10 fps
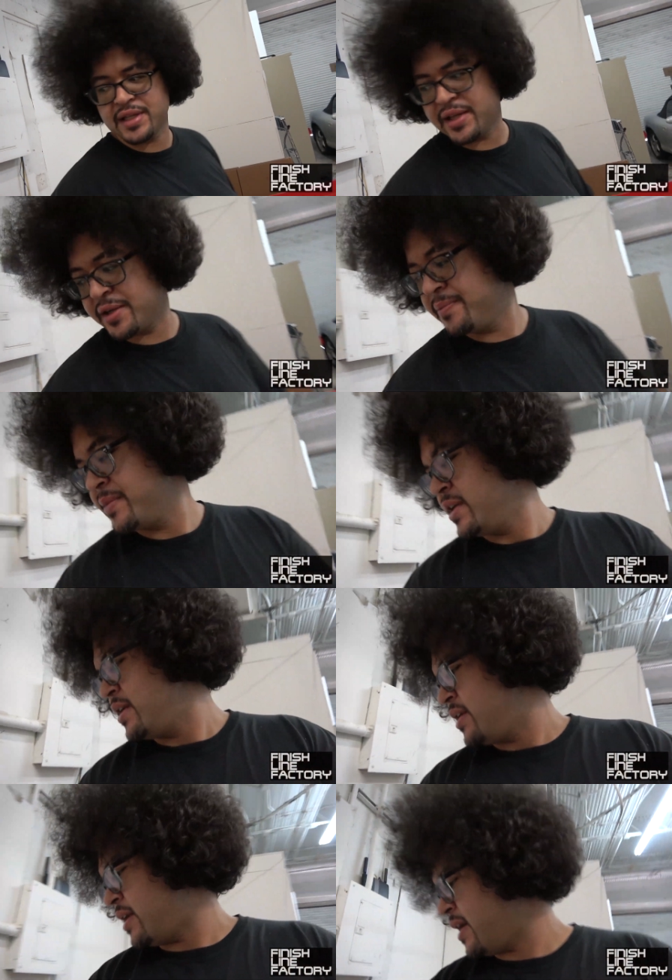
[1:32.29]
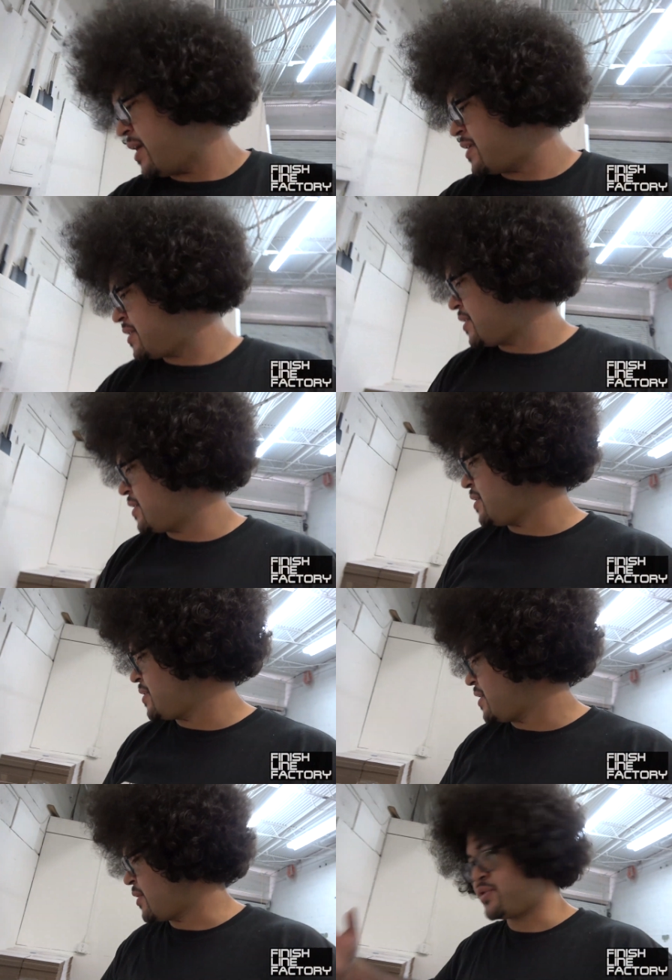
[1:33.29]
together, and
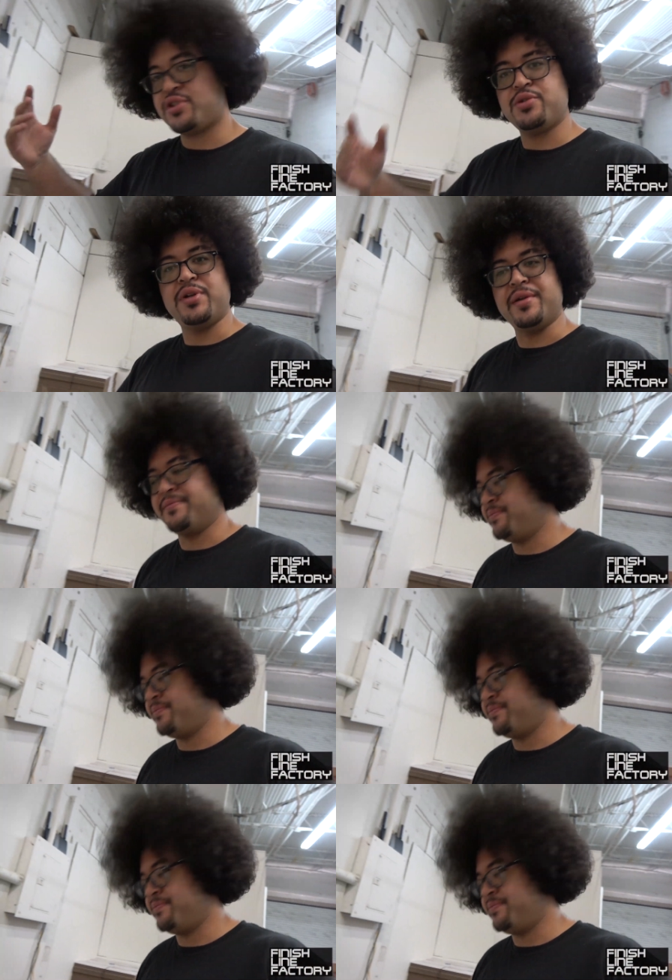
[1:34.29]
yeah, we're just doing it.